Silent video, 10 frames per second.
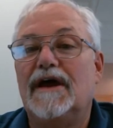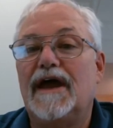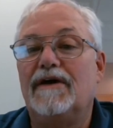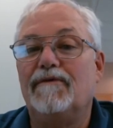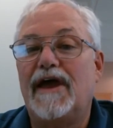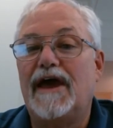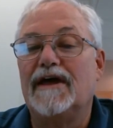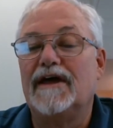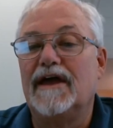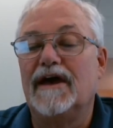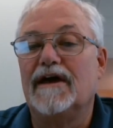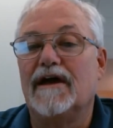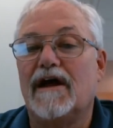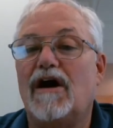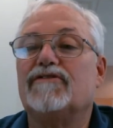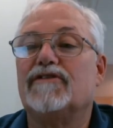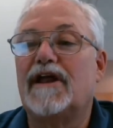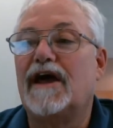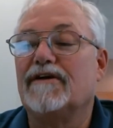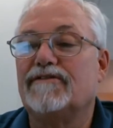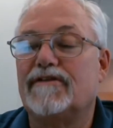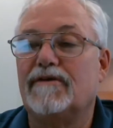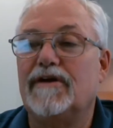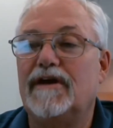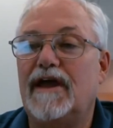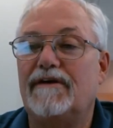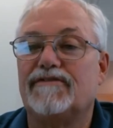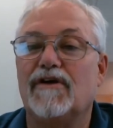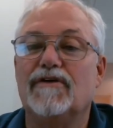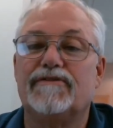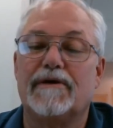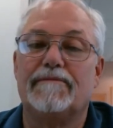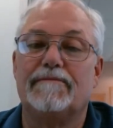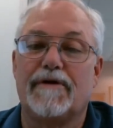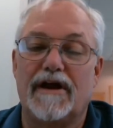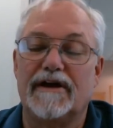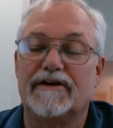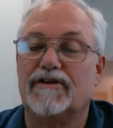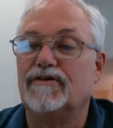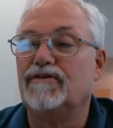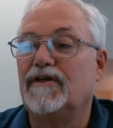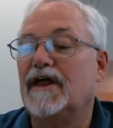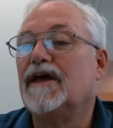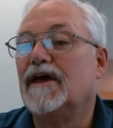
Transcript: And we had a auction house that we have sold some product to